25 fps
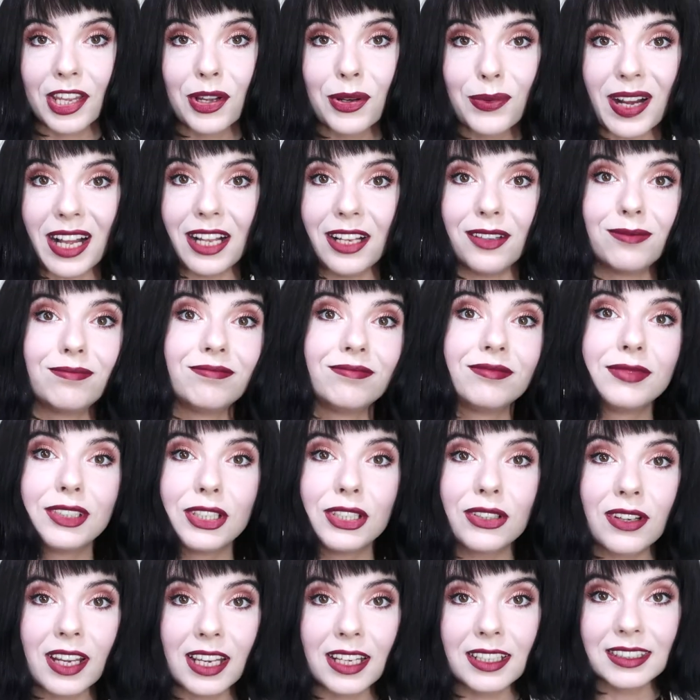Well,
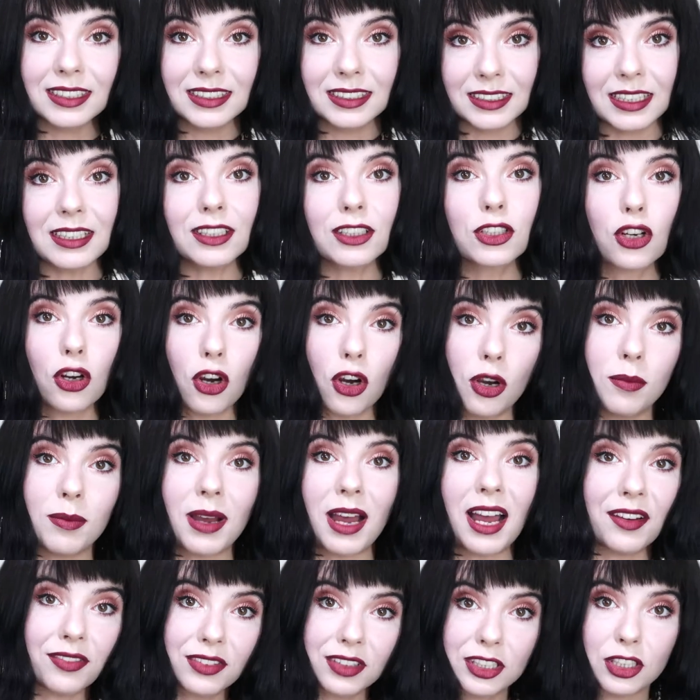you can still come
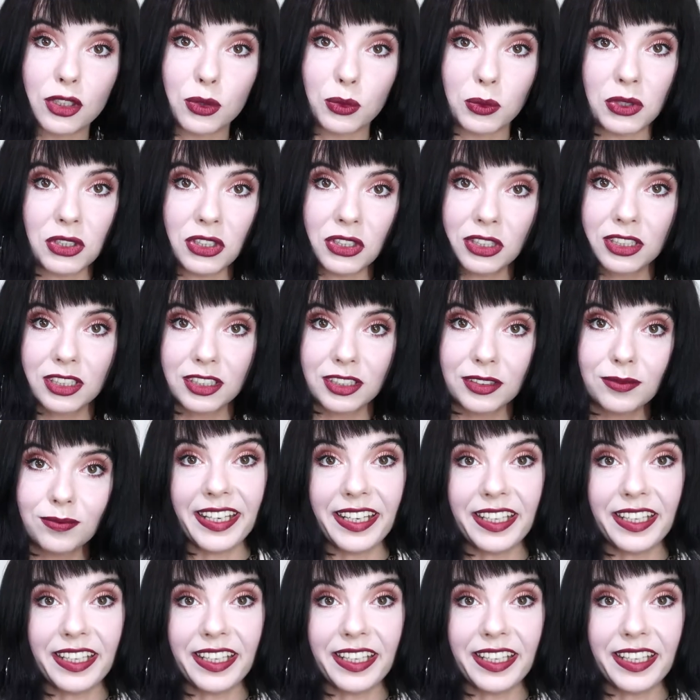after work.